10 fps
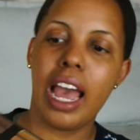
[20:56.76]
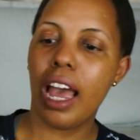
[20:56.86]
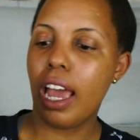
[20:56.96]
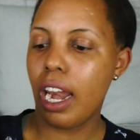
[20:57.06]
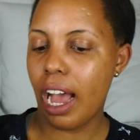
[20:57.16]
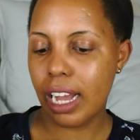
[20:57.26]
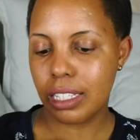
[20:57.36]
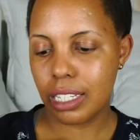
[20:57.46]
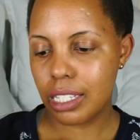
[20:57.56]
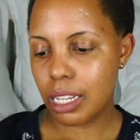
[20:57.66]
And
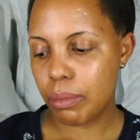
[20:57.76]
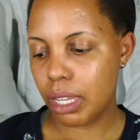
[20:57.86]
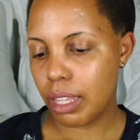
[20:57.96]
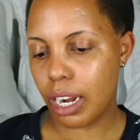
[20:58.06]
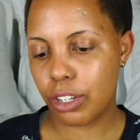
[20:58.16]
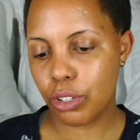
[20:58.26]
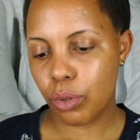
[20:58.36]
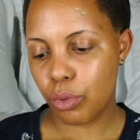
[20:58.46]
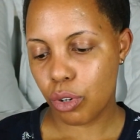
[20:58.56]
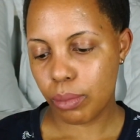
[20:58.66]
I did something that I
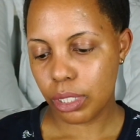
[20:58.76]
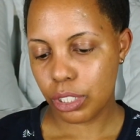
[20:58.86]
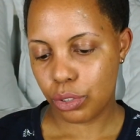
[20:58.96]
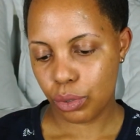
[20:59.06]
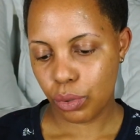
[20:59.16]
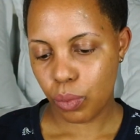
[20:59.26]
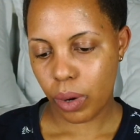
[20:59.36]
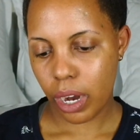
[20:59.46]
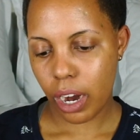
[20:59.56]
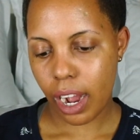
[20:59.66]
don't normally do,
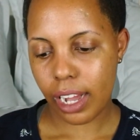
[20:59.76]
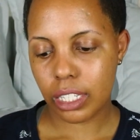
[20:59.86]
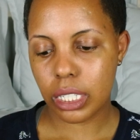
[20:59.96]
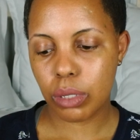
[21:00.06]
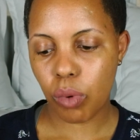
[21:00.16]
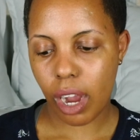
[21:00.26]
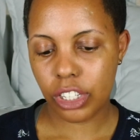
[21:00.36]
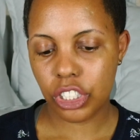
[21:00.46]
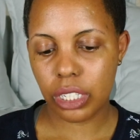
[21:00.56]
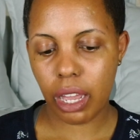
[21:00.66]
where I
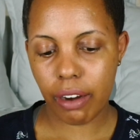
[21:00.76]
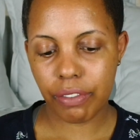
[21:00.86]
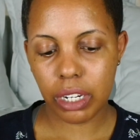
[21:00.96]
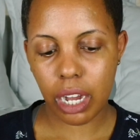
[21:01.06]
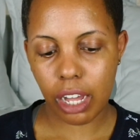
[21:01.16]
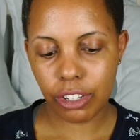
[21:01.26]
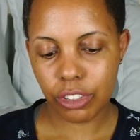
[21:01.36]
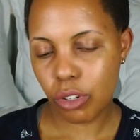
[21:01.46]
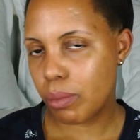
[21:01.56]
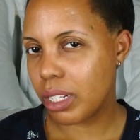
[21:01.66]
swatch every color.
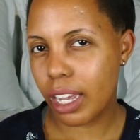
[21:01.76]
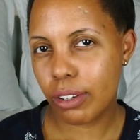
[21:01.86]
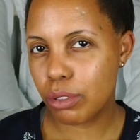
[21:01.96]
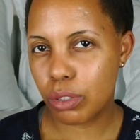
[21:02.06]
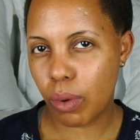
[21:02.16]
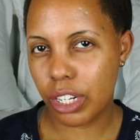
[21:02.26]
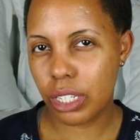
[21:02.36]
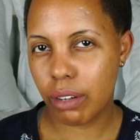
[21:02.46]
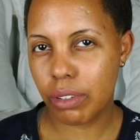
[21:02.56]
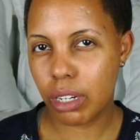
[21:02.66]
Normally I don't
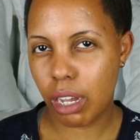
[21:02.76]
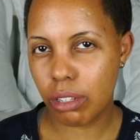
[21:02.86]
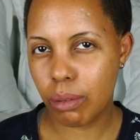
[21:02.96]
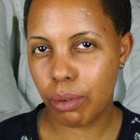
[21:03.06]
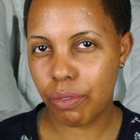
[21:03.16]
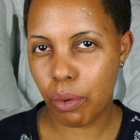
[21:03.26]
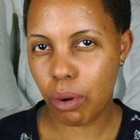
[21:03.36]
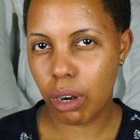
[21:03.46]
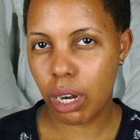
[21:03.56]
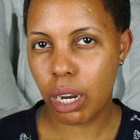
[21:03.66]
swatch every color
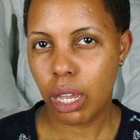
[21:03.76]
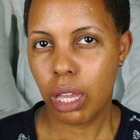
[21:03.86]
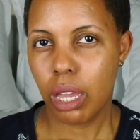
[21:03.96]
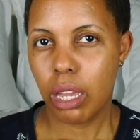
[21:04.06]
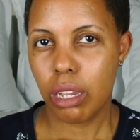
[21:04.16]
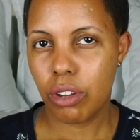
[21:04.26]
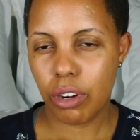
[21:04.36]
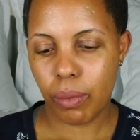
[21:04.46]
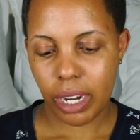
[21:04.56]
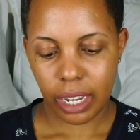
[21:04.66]
before, you
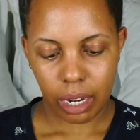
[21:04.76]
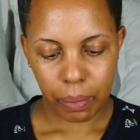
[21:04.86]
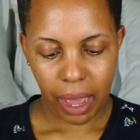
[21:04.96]
know, when I get a